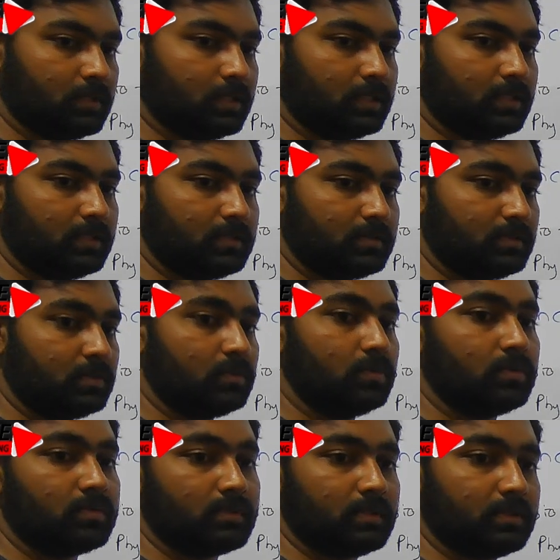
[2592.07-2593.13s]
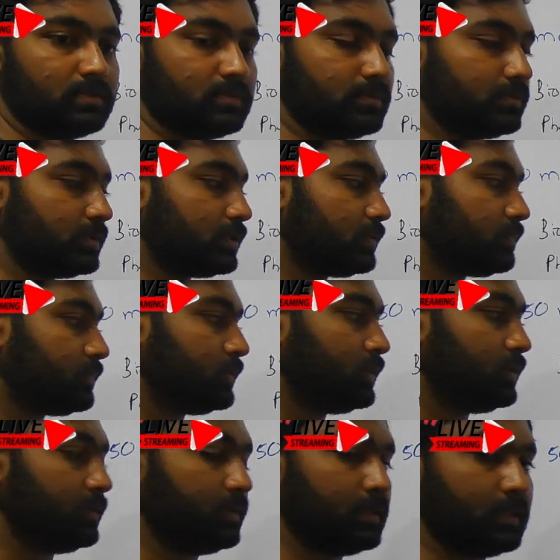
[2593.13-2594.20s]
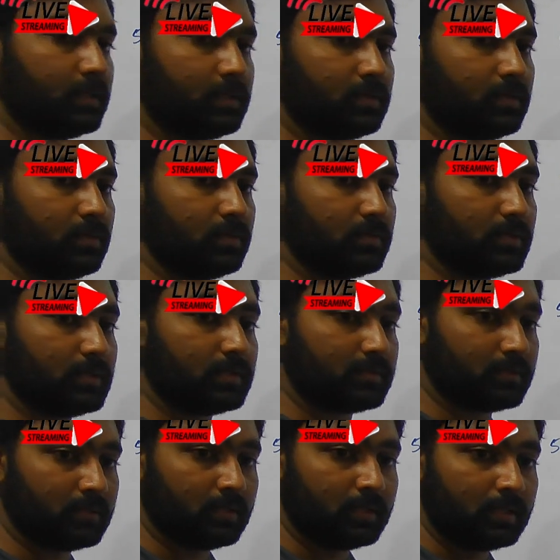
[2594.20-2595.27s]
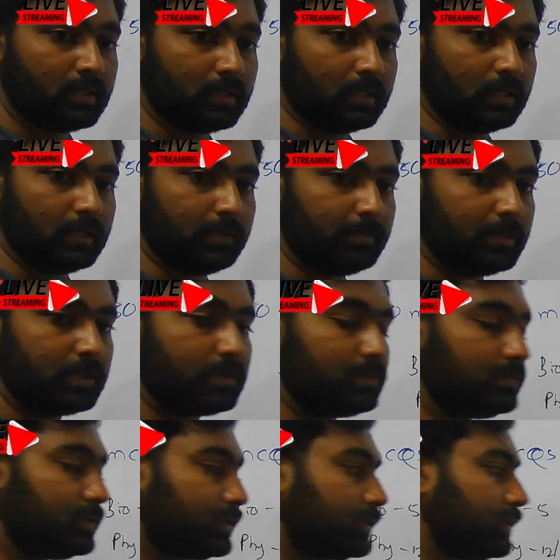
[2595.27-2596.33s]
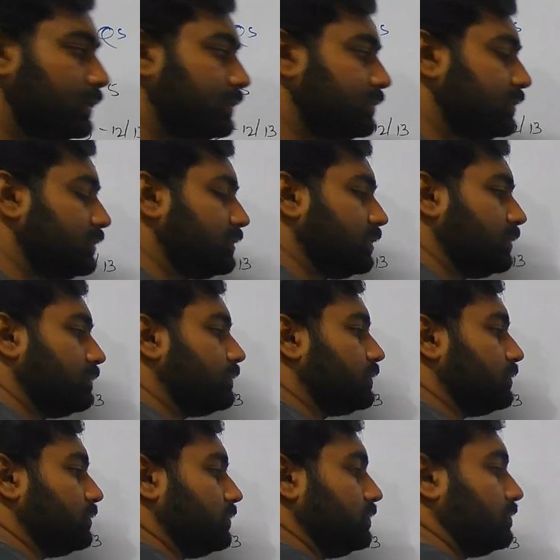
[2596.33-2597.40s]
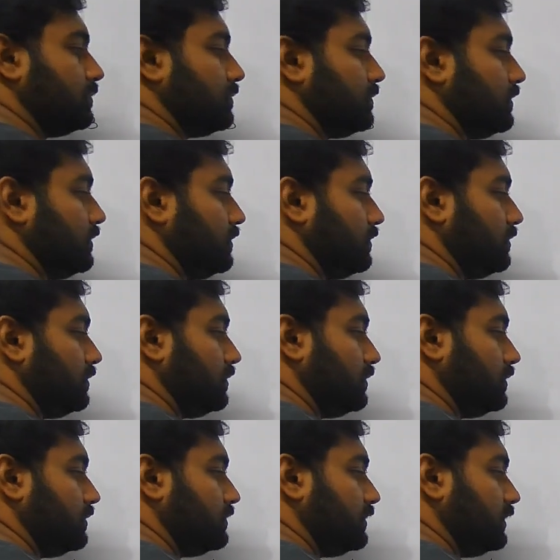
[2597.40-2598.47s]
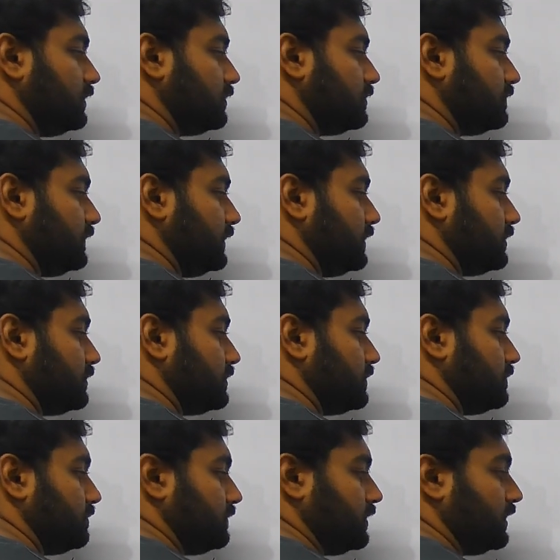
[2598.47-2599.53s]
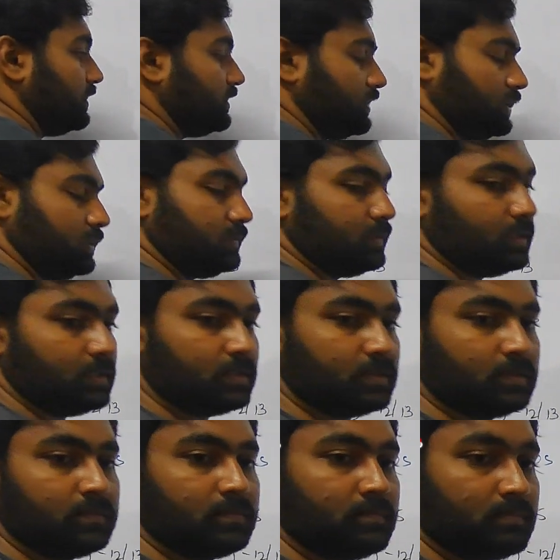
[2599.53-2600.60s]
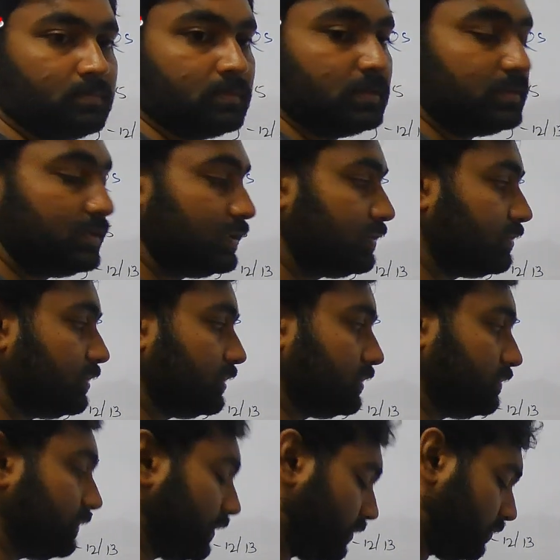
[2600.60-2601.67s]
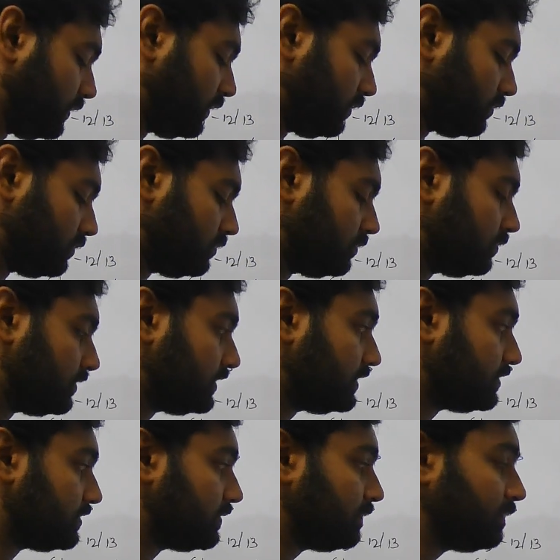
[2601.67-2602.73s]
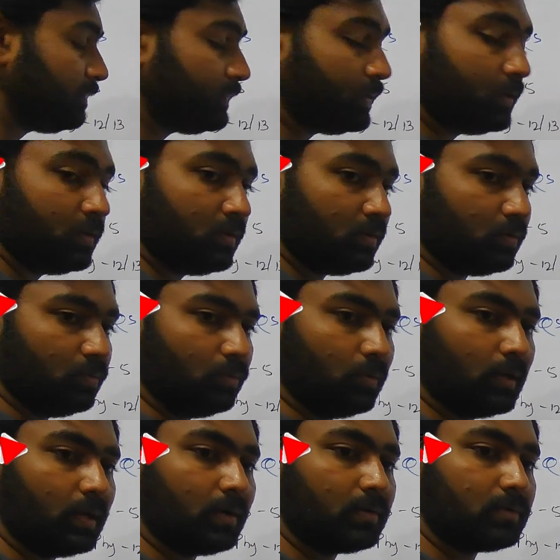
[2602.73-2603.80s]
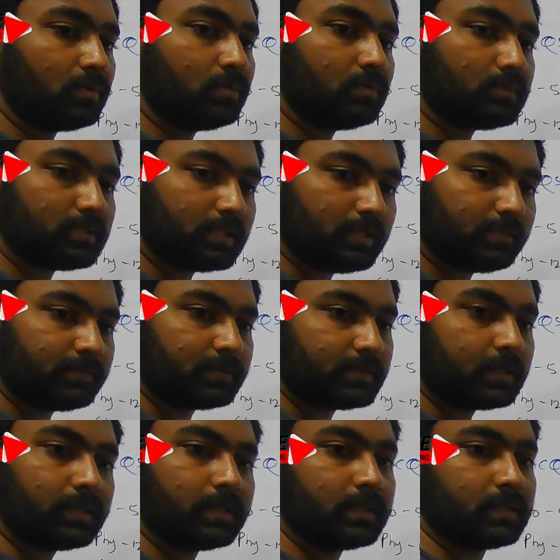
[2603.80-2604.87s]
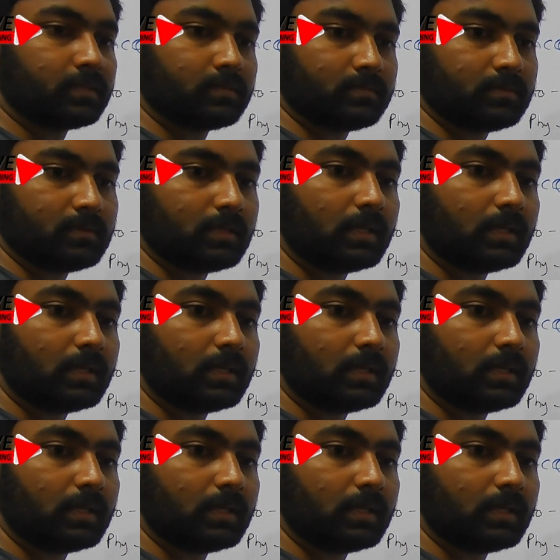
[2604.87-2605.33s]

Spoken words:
That is useless, okay? That is useless. Limit your classes up to 6 weeks. 6 weeks. 6 weeks. What you have to do is you have to do self-studying.